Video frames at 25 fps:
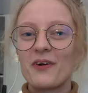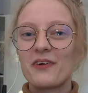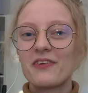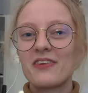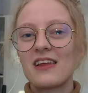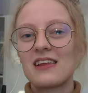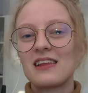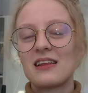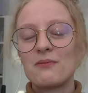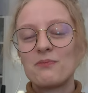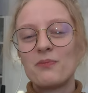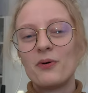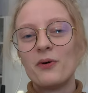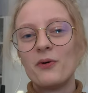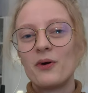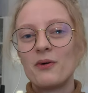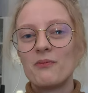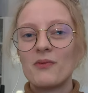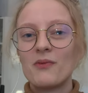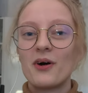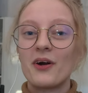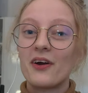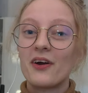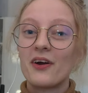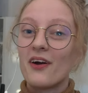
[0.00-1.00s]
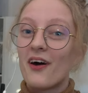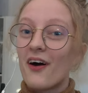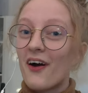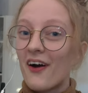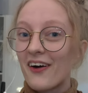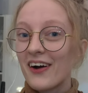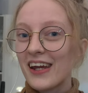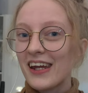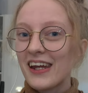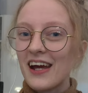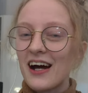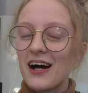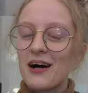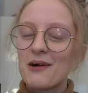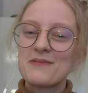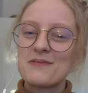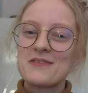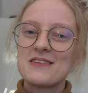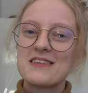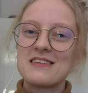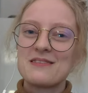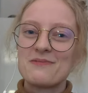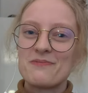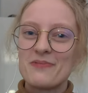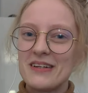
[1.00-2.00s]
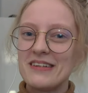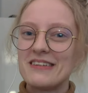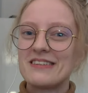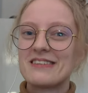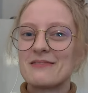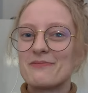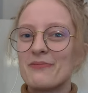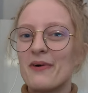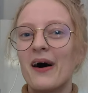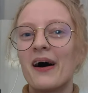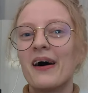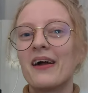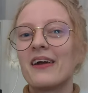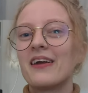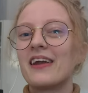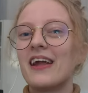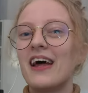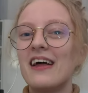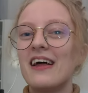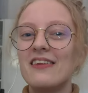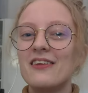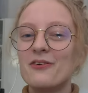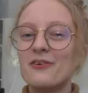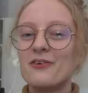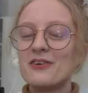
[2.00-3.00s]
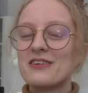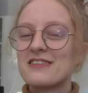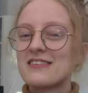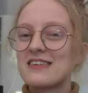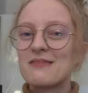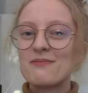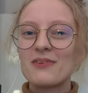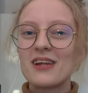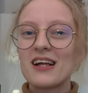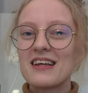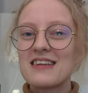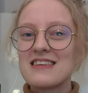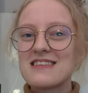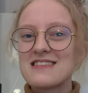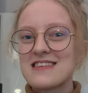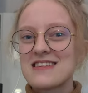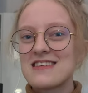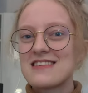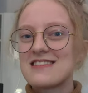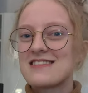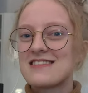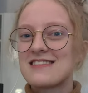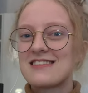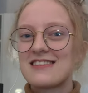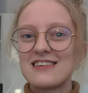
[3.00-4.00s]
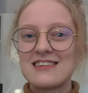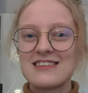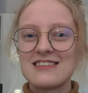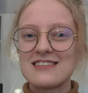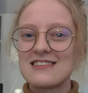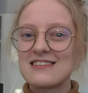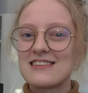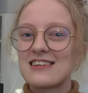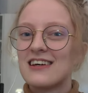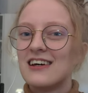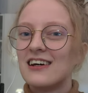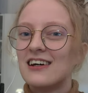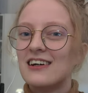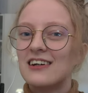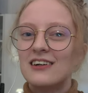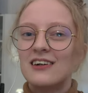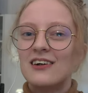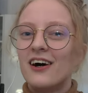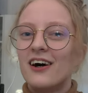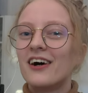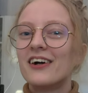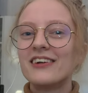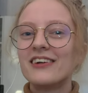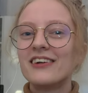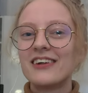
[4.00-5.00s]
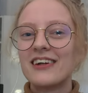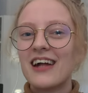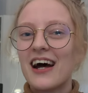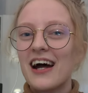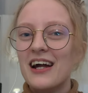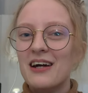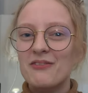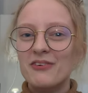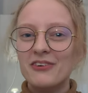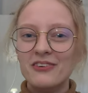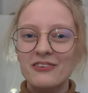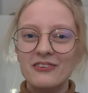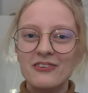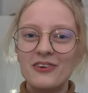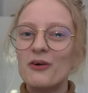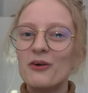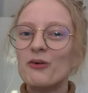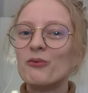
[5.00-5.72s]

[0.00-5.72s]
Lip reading: bird that the Pokemon Archaeops is based upon, and the resemblance is just undeniable.